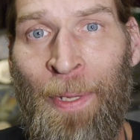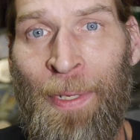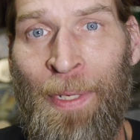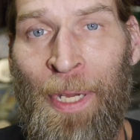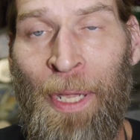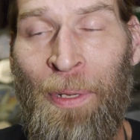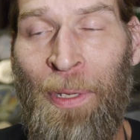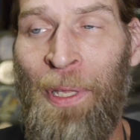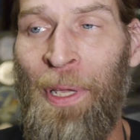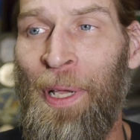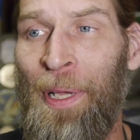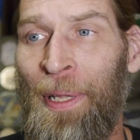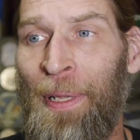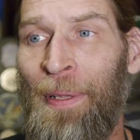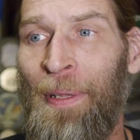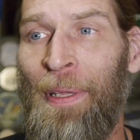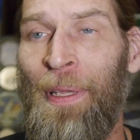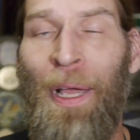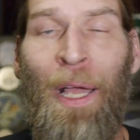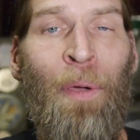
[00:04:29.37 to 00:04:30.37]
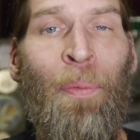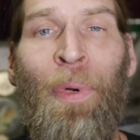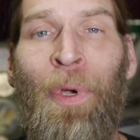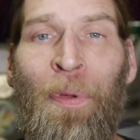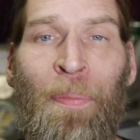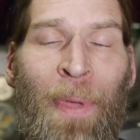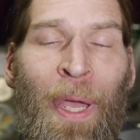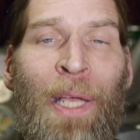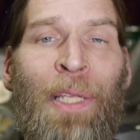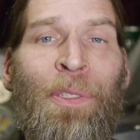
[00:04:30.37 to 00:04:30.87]
Now look, I wear a
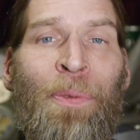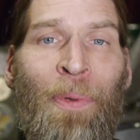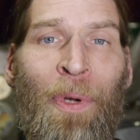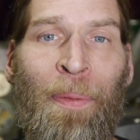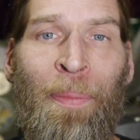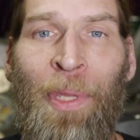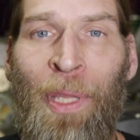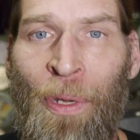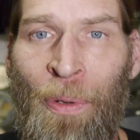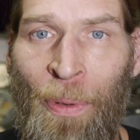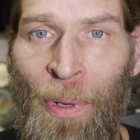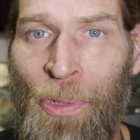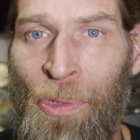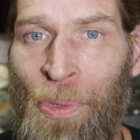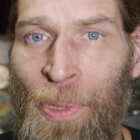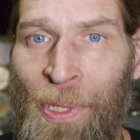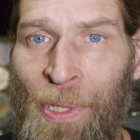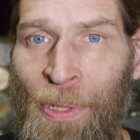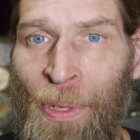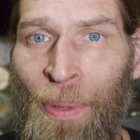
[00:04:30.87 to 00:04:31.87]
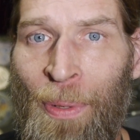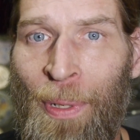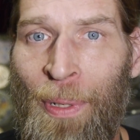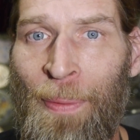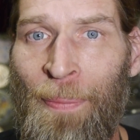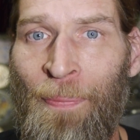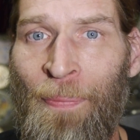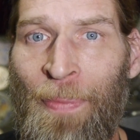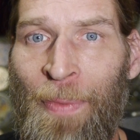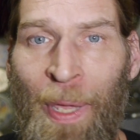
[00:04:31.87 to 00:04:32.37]
mask when I'm in the grocery store
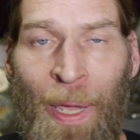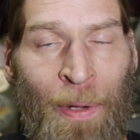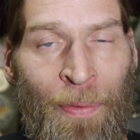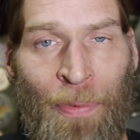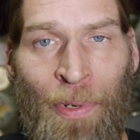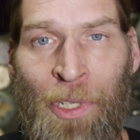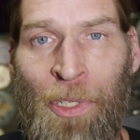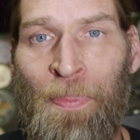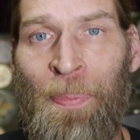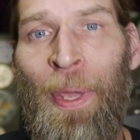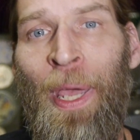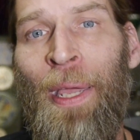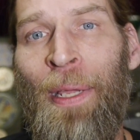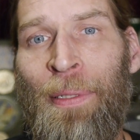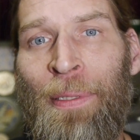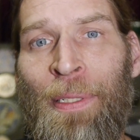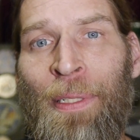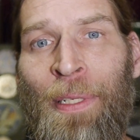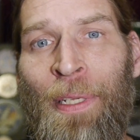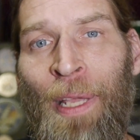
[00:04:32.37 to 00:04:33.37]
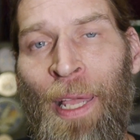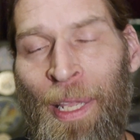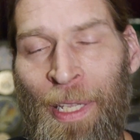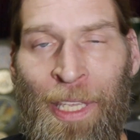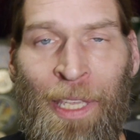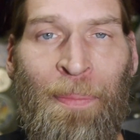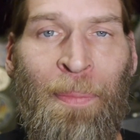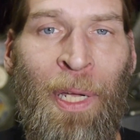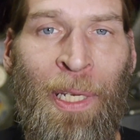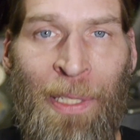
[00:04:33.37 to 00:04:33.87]
out of respect. I
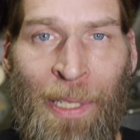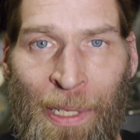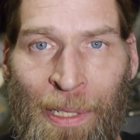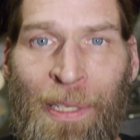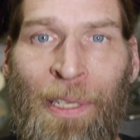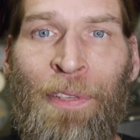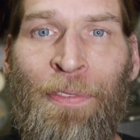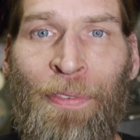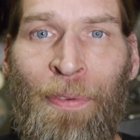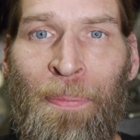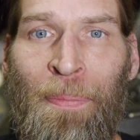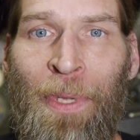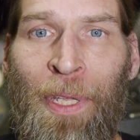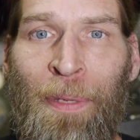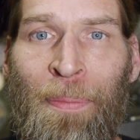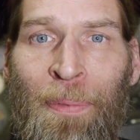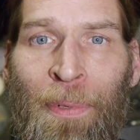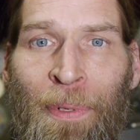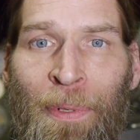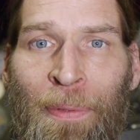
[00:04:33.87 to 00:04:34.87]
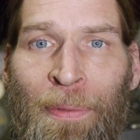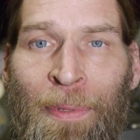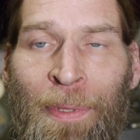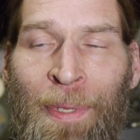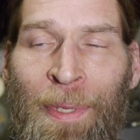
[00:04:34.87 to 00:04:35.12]
keep my distance from people.